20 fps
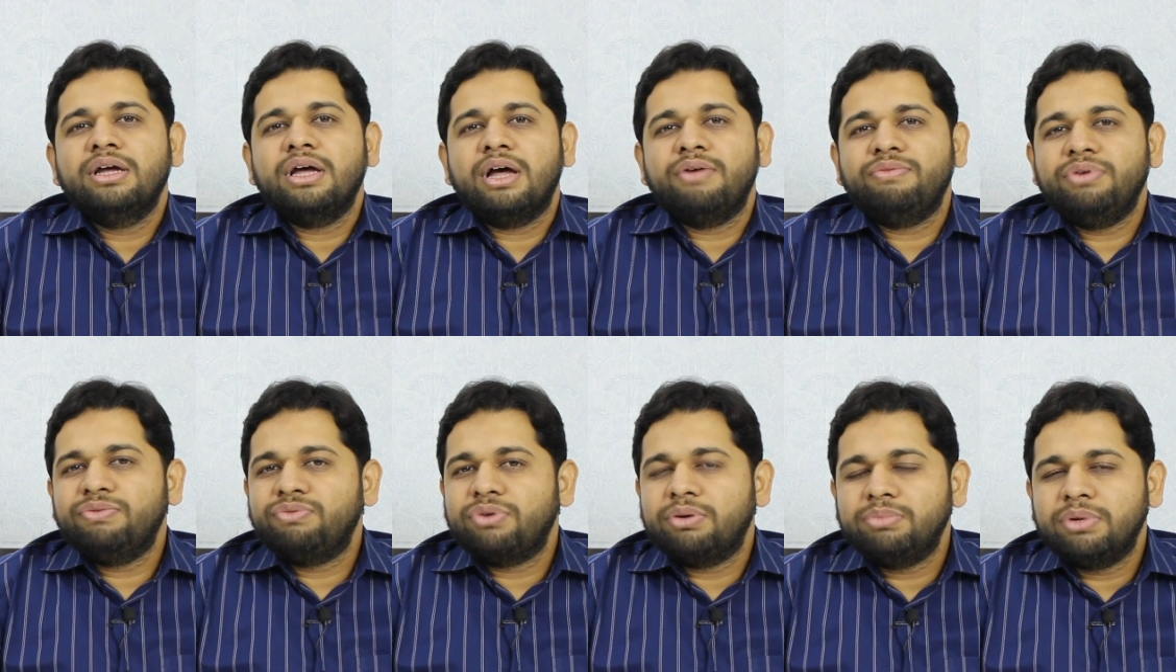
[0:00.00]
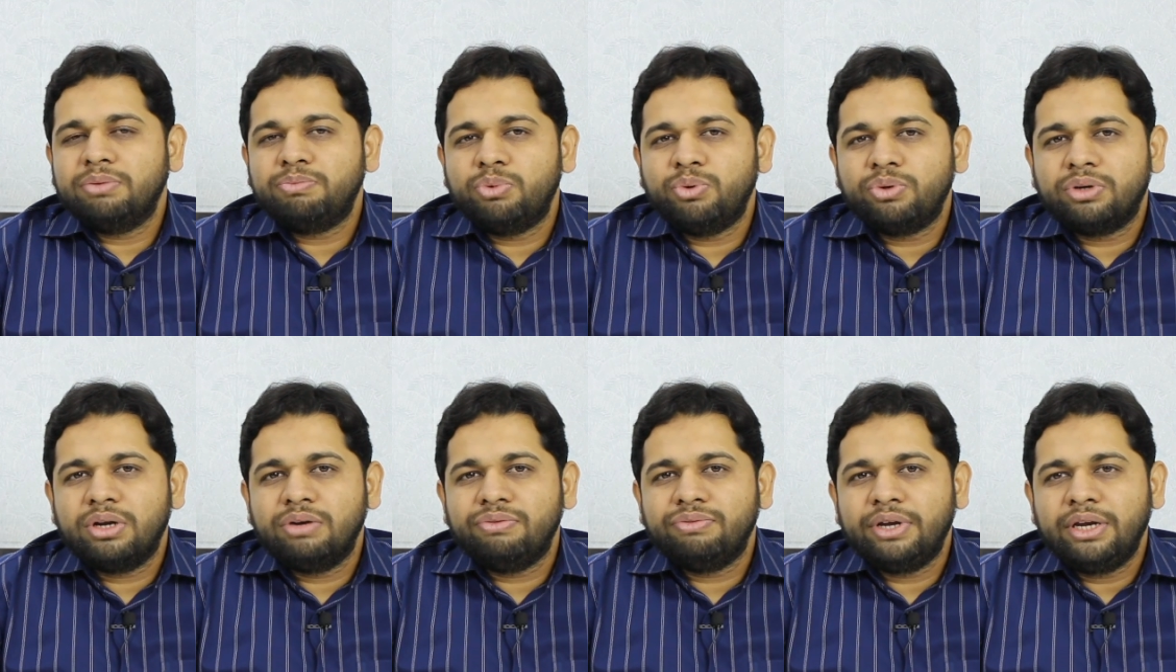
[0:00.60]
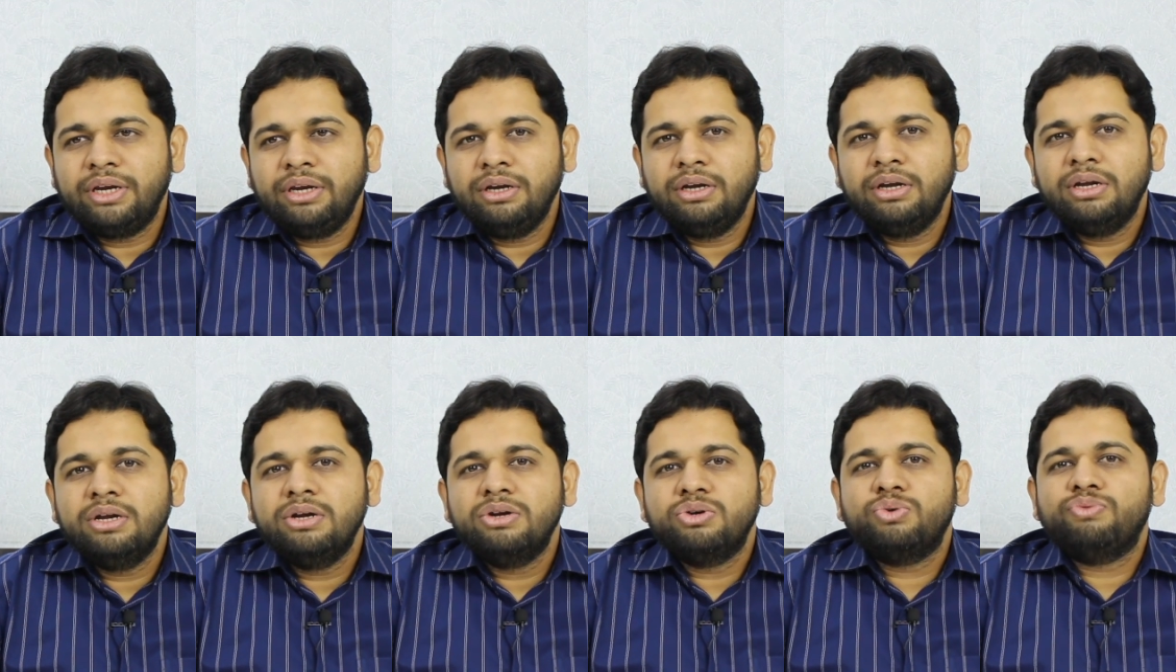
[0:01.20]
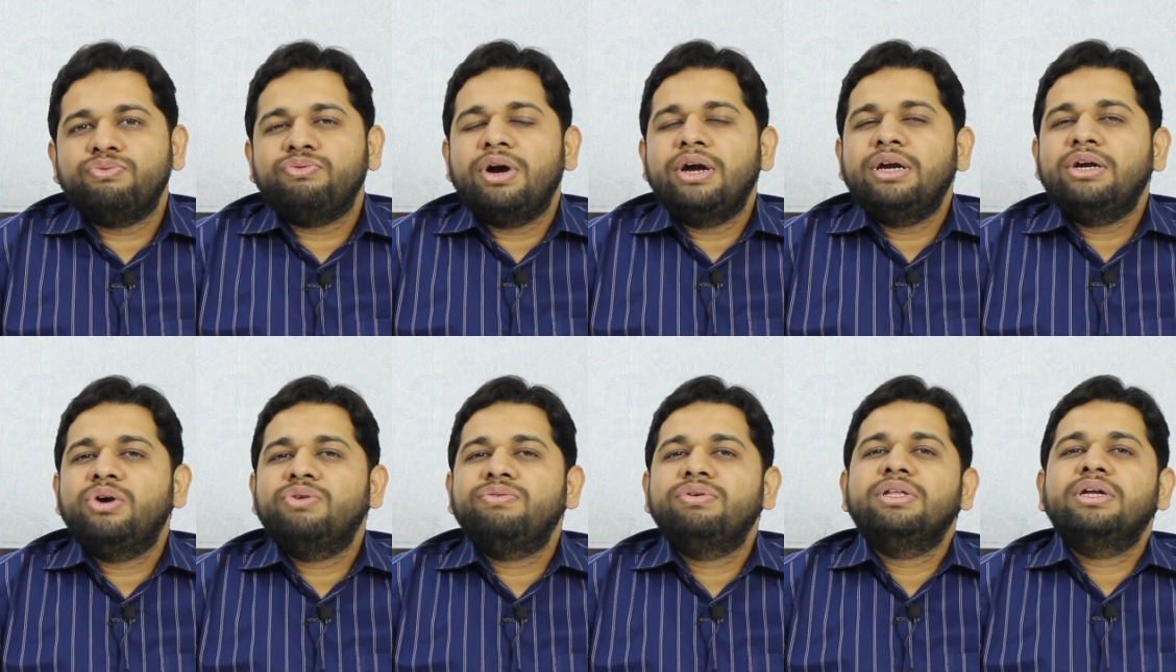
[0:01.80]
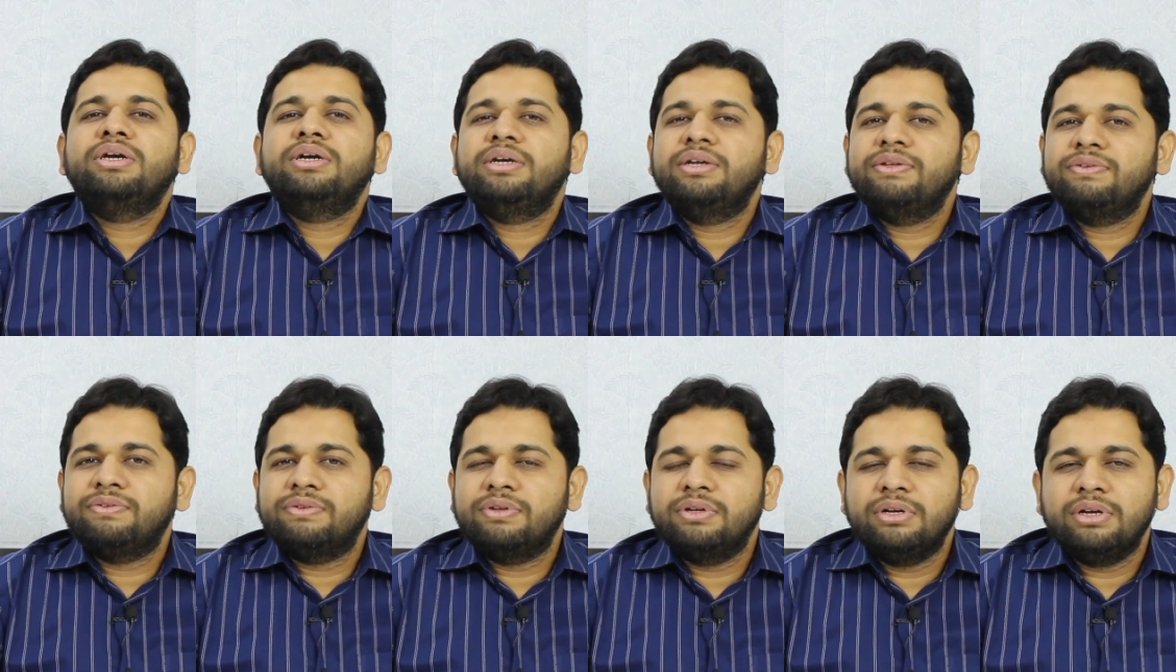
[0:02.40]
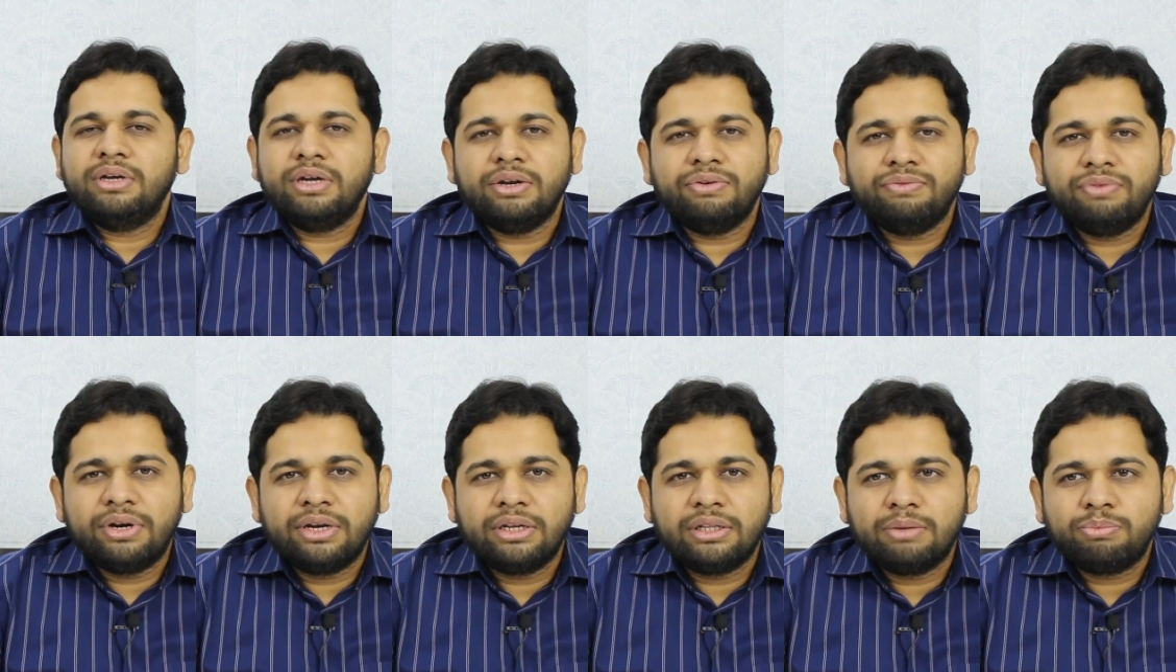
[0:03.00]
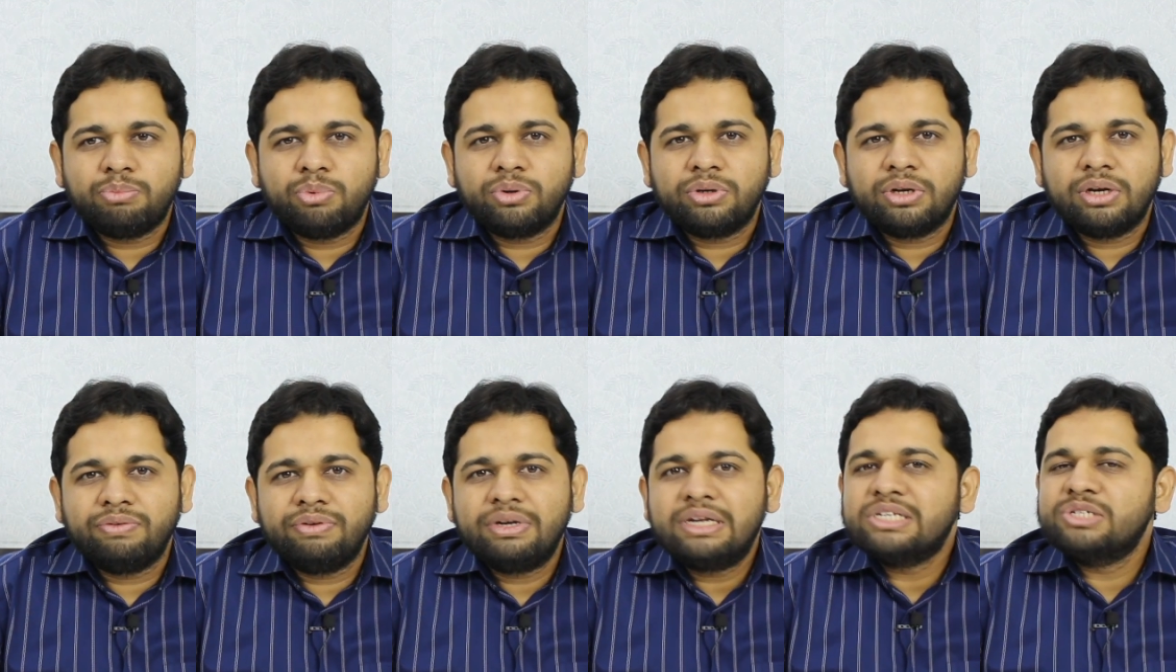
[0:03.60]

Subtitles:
away from the portal vein to find out whether it is invading the portal vein,